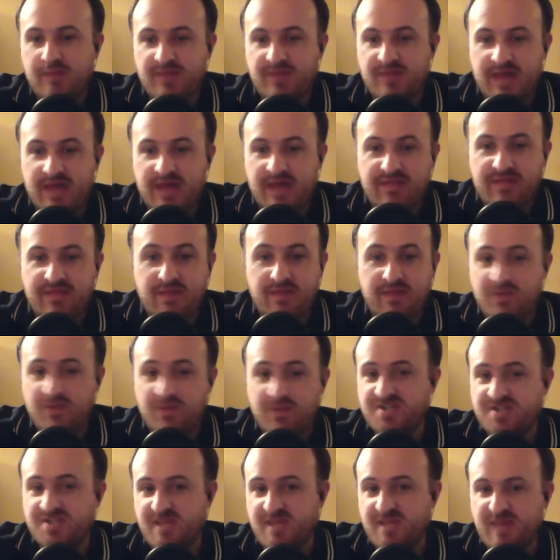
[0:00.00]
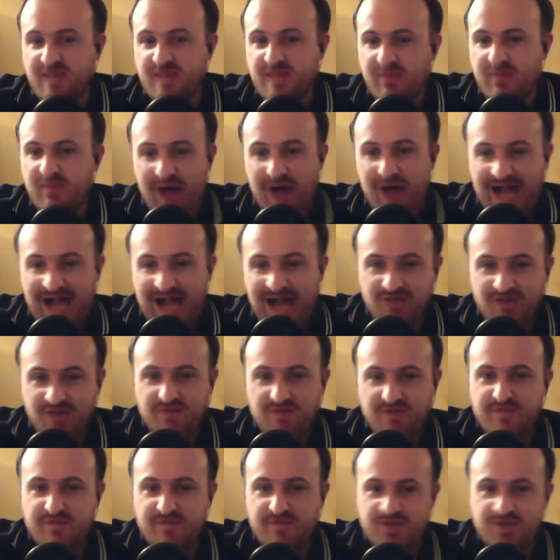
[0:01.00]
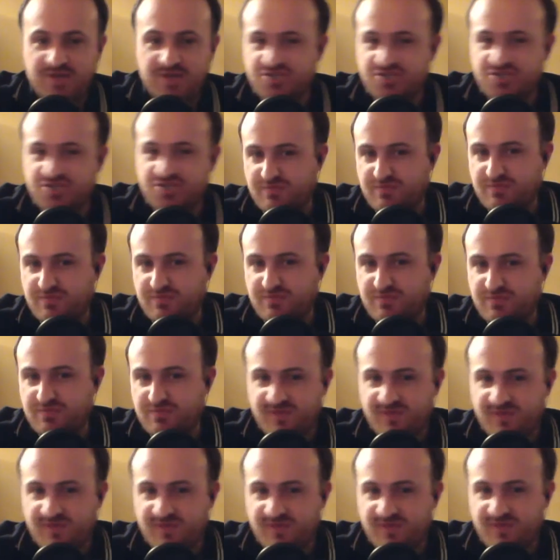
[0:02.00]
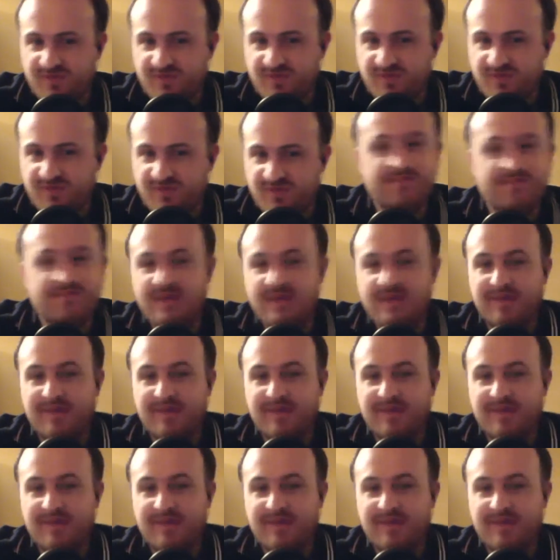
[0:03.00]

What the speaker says: but then they were the same people angling for us to replace him.